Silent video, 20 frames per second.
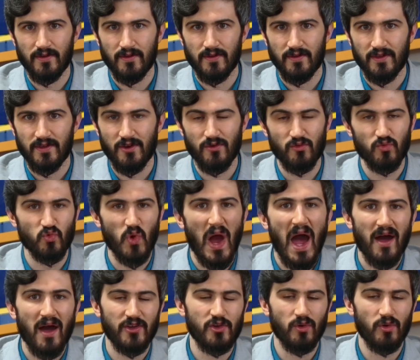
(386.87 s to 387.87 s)
You're,
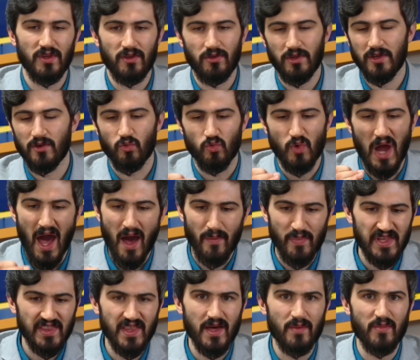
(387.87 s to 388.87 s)
ro- you're literally
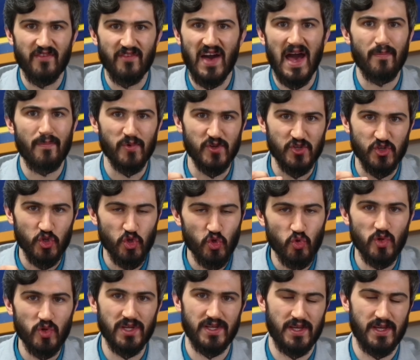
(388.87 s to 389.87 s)
robbing them of
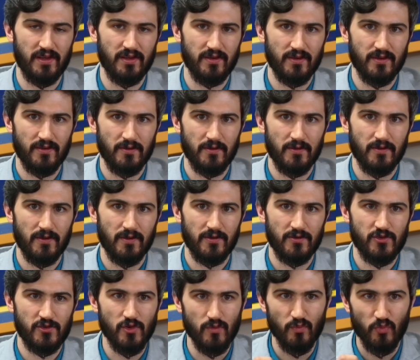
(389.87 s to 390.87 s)
opportunity
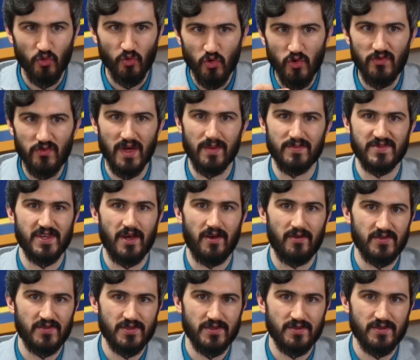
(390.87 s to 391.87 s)
to improve
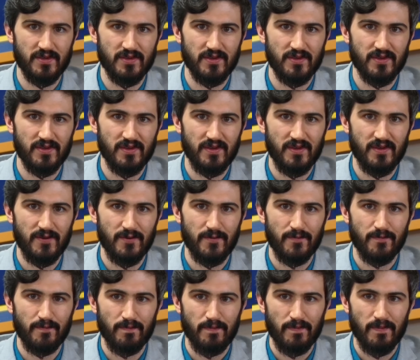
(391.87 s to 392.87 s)
themselves.
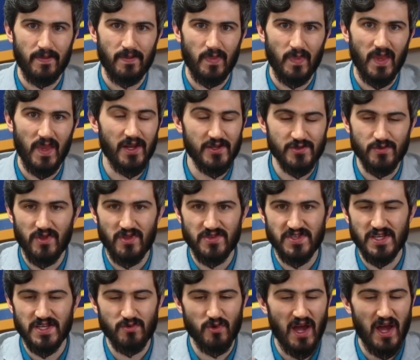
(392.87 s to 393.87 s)
And it's one of those
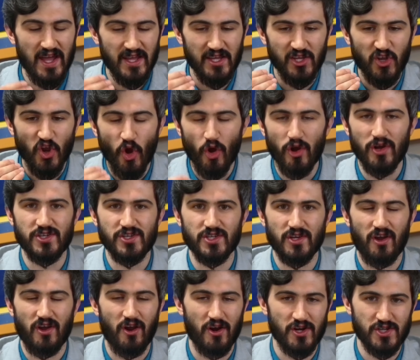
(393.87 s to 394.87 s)
things where I encourage
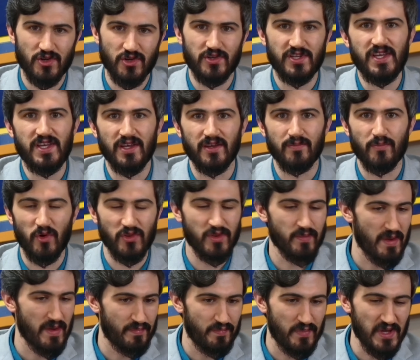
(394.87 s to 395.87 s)
harsh critique, both in
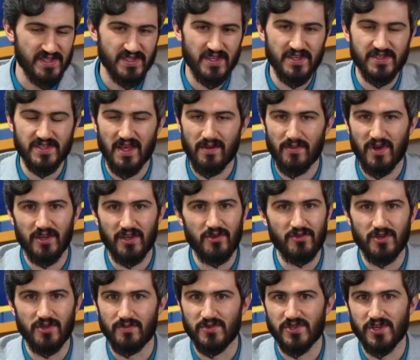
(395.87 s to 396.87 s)
my business and my
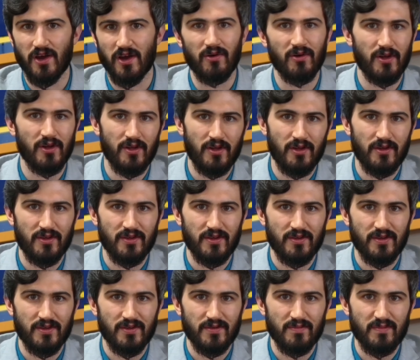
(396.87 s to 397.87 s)
YouTube show.
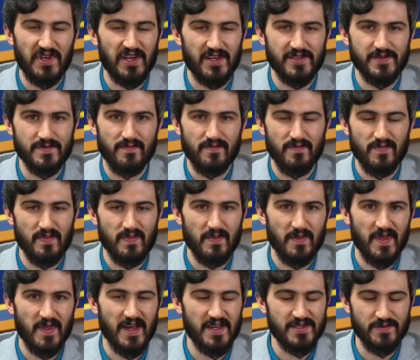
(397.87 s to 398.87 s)
Because
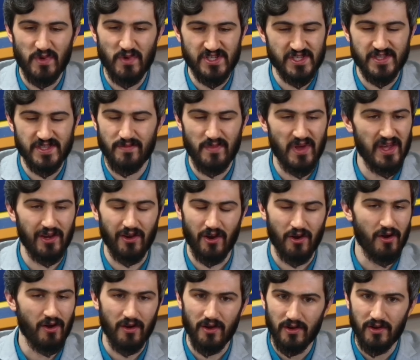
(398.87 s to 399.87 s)
as much as it may
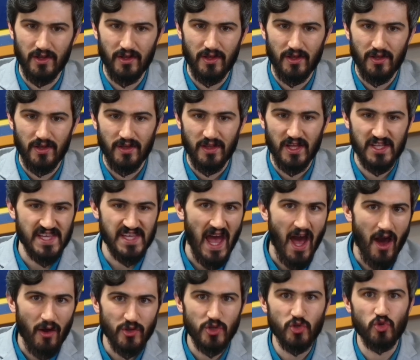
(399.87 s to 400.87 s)
hurt, it's
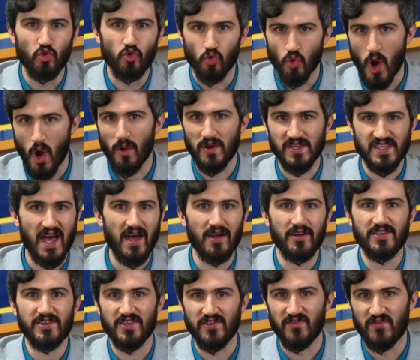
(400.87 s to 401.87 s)
how you grow, it's how
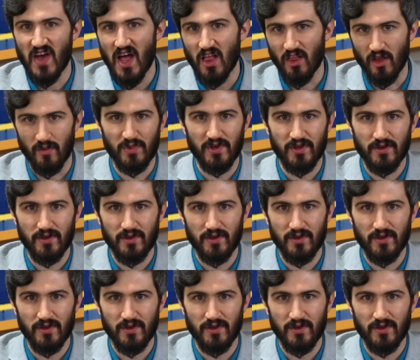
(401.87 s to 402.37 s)
you develop.